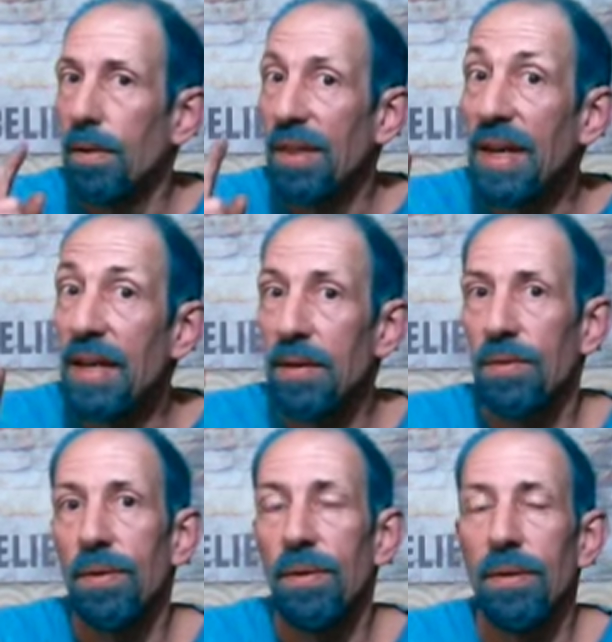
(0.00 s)

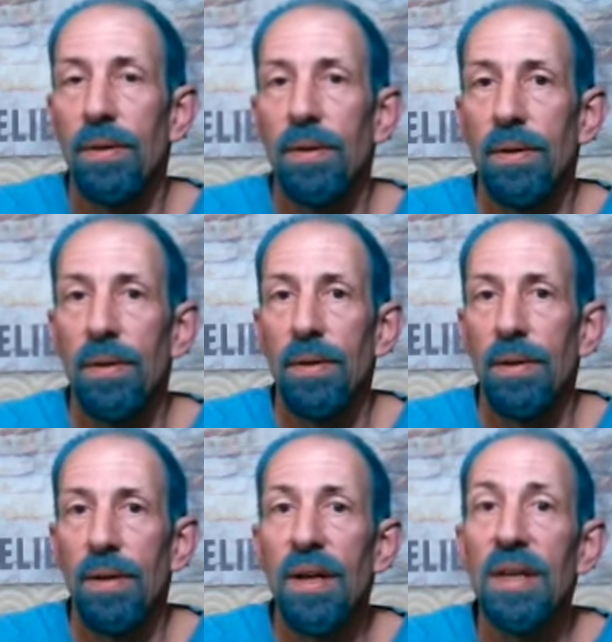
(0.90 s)
This
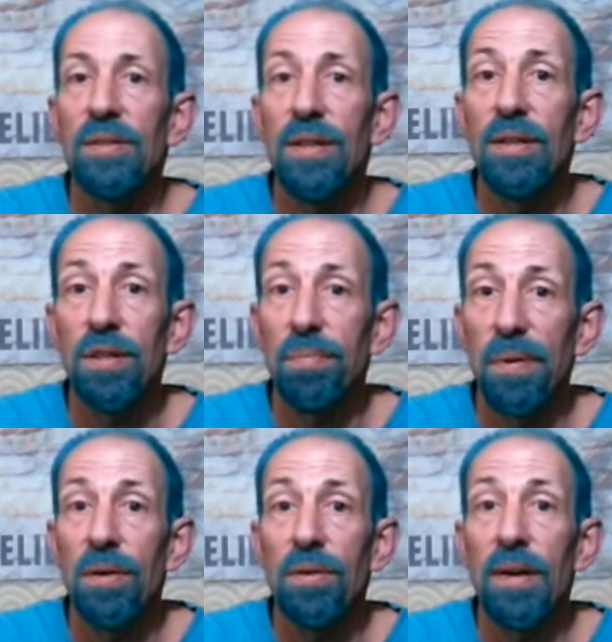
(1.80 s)
is the
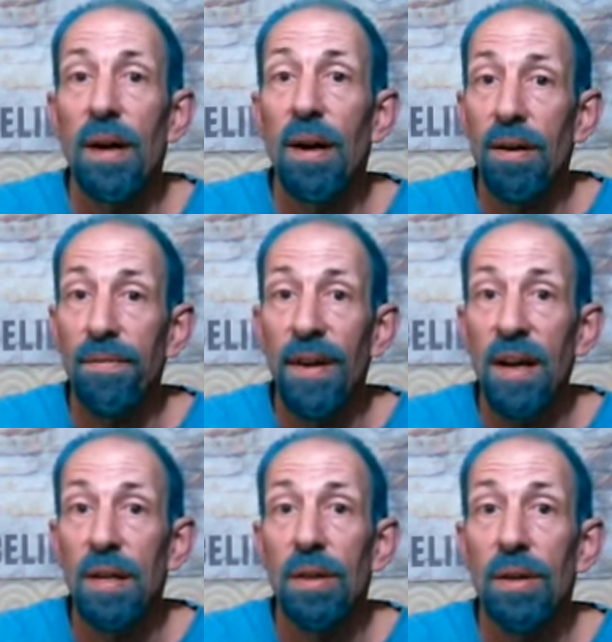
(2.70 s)
spirit of
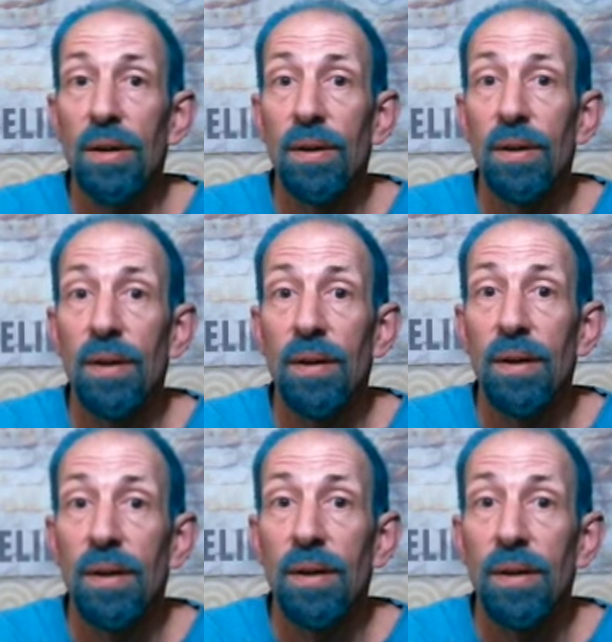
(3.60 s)
faith.
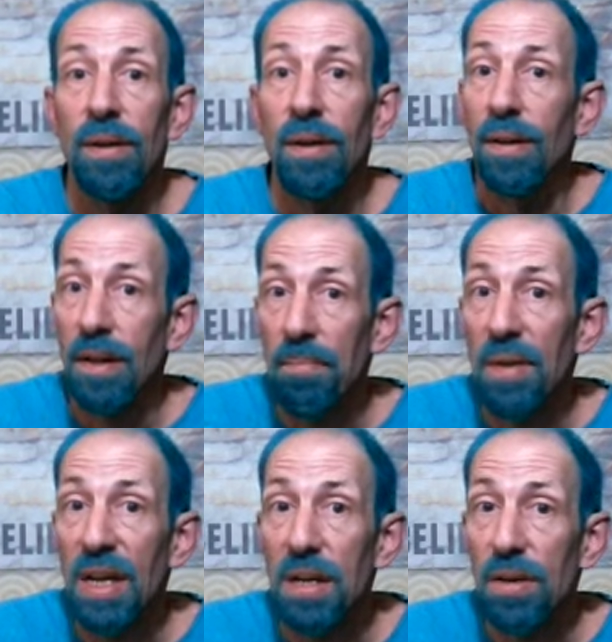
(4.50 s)
Let me
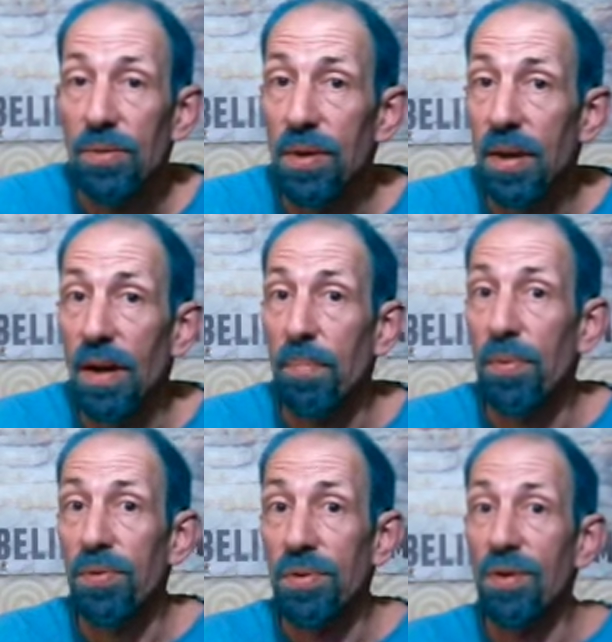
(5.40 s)
use a couple
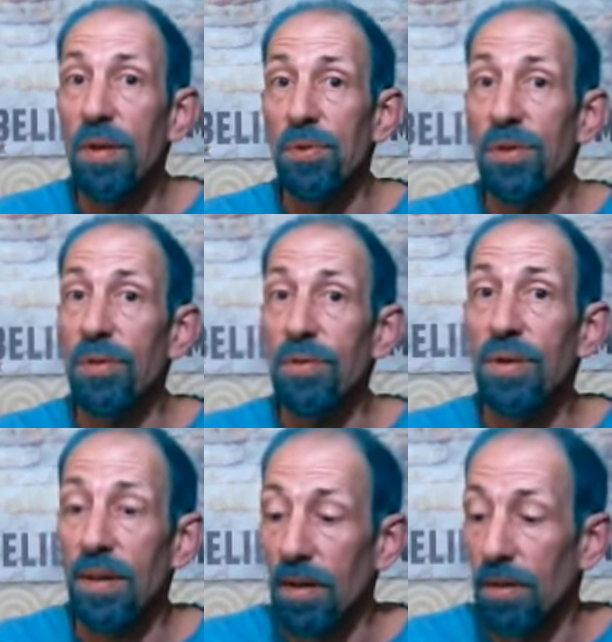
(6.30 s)
scriptures here.